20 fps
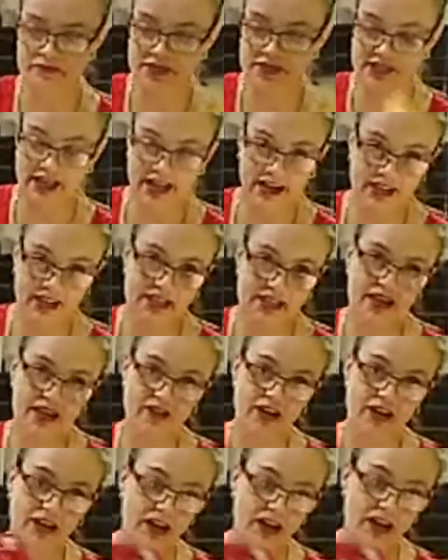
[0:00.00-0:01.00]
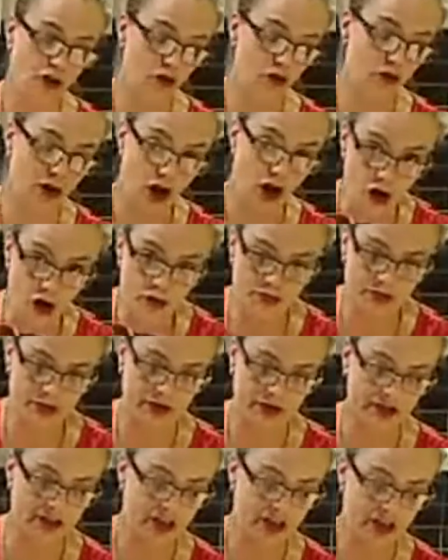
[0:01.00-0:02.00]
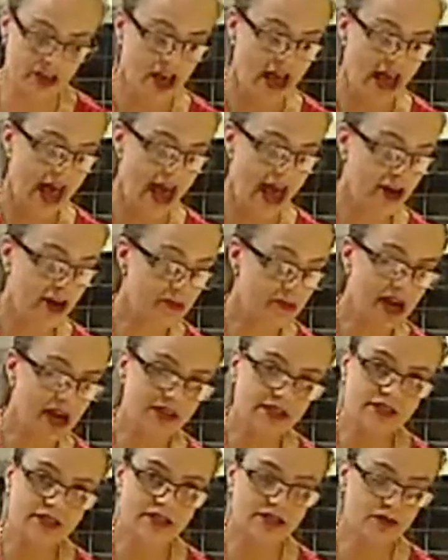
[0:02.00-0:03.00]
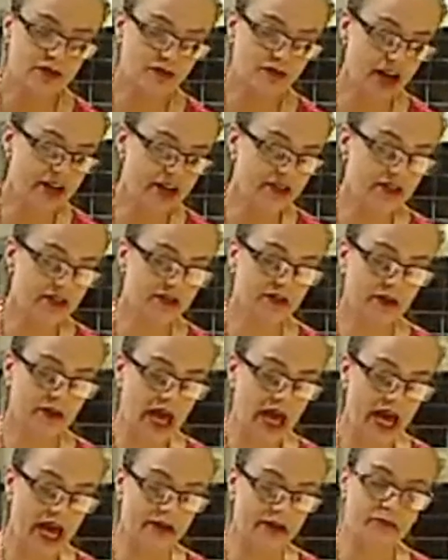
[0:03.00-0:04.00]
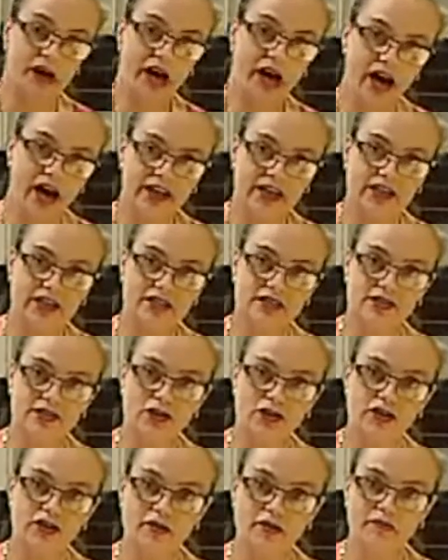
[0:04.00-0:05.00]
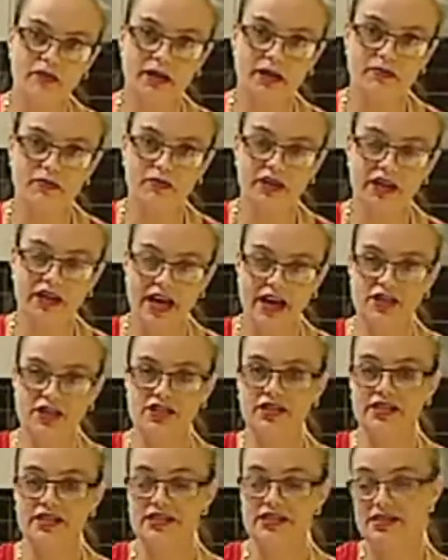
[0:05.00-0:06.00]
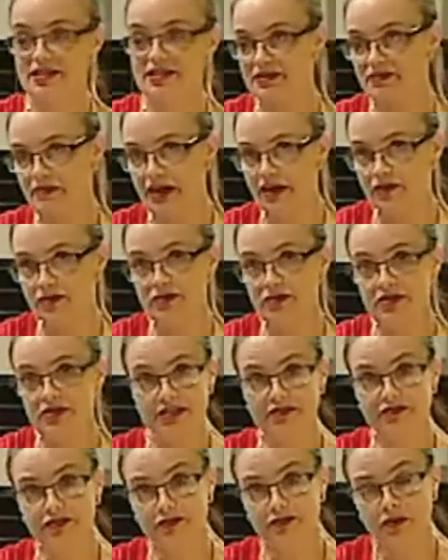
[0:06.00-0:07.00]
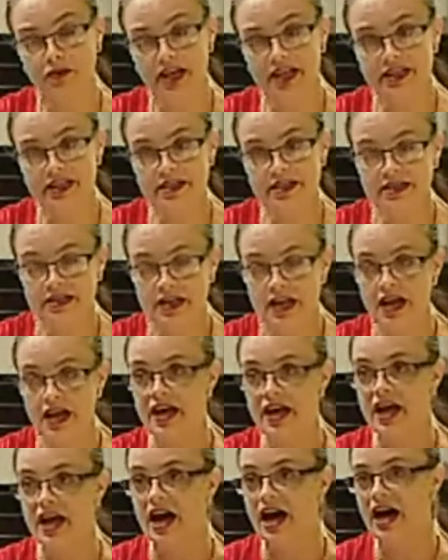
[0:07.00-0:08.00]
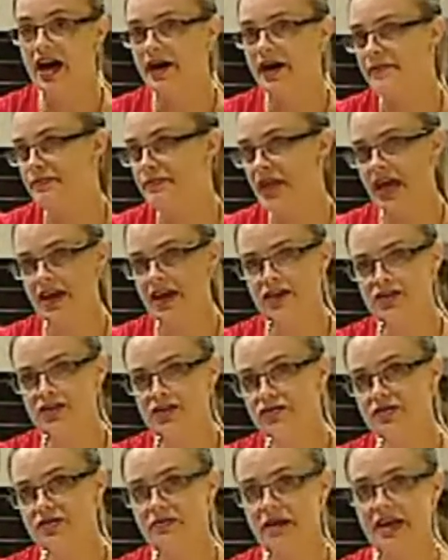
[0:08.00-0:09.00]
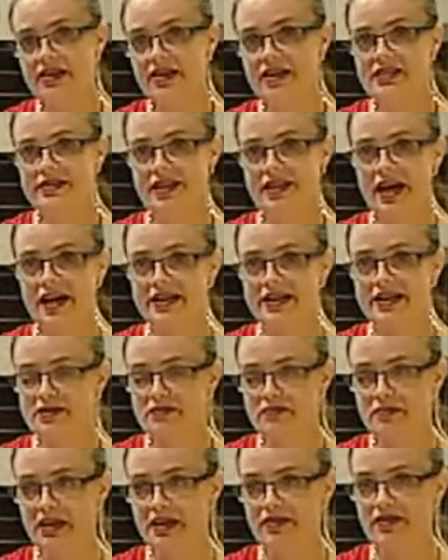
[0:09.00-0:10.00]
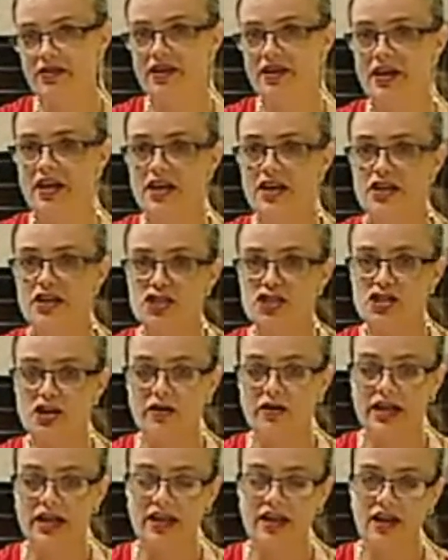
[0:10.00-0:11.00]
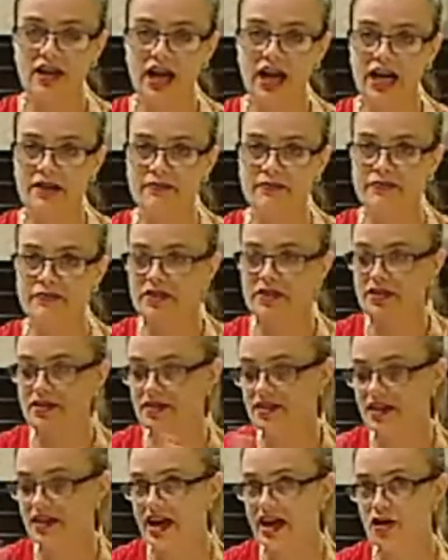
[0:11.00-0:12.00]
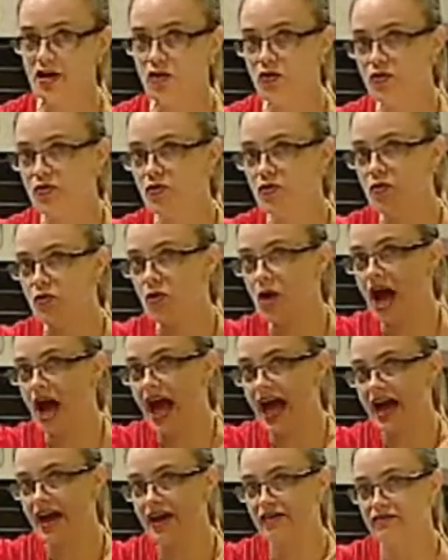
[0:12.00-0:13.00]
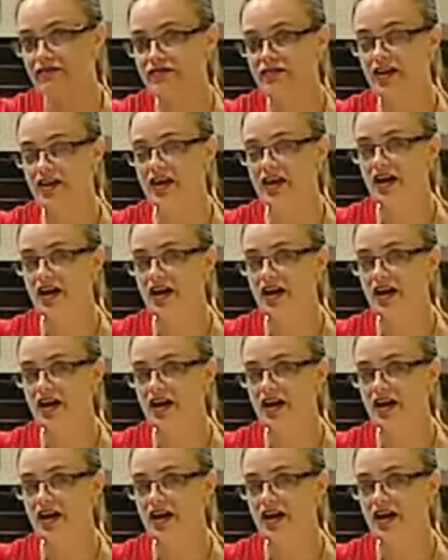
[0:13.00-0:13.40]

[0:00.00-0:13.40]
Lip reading: secondary all open, and I pass these around at parties so that people can actually smell the different ones. And I talked about these last month, showing that they all have